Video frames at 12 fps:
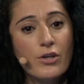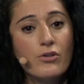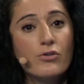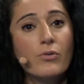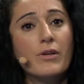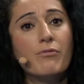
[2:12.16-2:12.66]

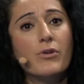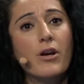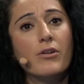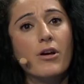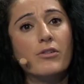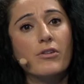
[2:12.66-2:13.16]
So if we
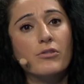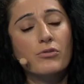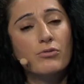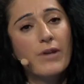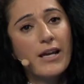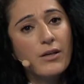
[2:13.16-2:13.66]
are not on
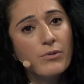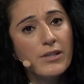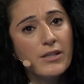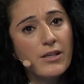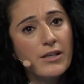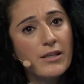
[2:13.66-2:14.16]
track with
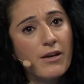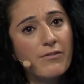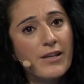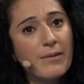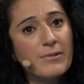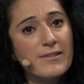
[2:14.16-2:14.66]
any
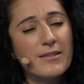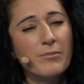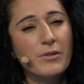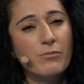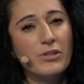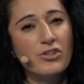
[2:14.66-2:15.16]
of them, this is
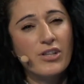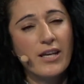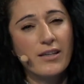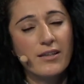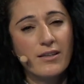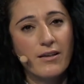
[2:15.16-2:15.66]
something we
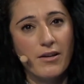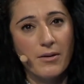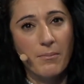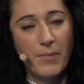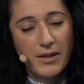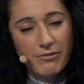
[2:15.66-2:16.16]
check on
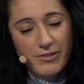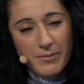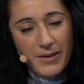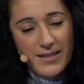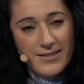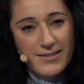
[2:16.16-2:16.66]
a monthly
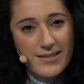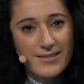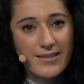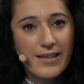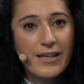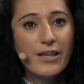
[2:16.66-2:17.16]

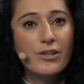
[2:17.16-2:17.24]
basis.